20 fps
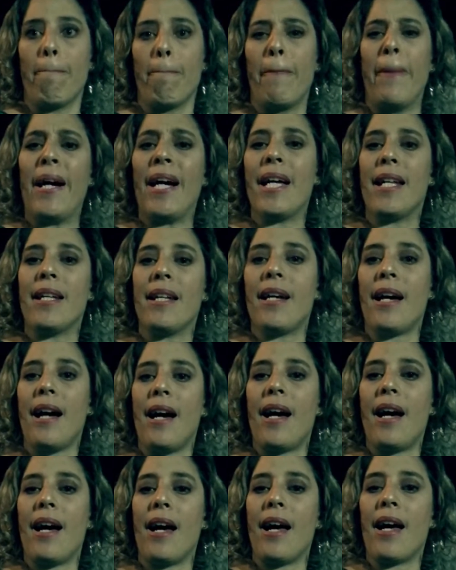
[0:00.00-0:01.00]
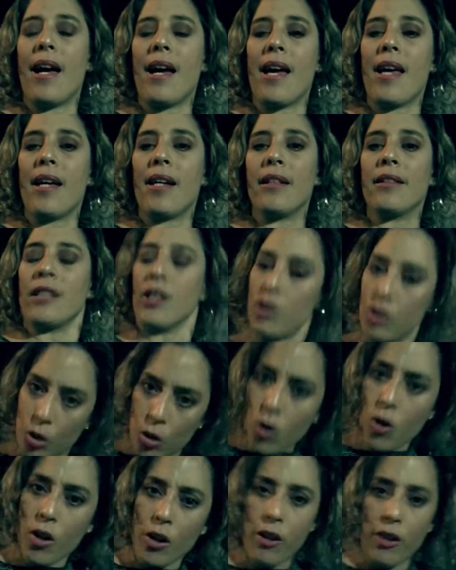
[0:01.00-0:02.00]
But the
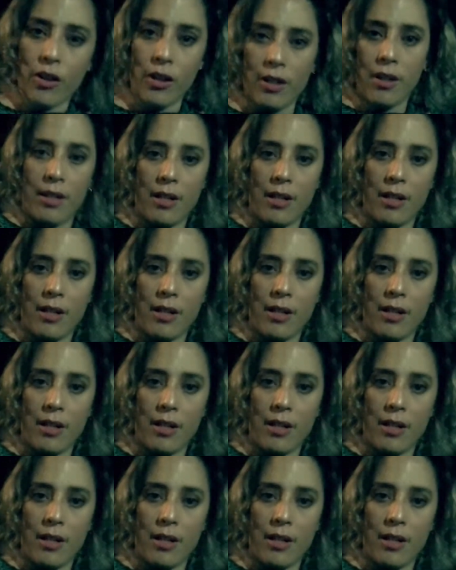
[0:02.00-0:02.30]
truth,